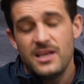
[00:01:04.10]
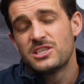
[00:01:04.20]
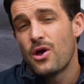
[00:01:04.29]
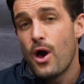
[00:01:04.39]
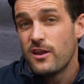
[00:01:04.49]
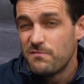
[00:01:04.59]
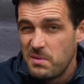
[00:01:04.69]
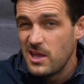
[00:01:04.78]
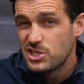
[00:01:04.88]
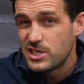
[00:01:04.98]
is kind of
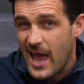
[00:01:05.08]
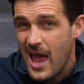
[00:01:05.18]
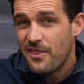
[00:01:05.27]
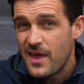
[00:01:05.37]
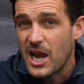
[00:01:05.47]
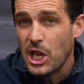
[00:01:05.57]
pitched at that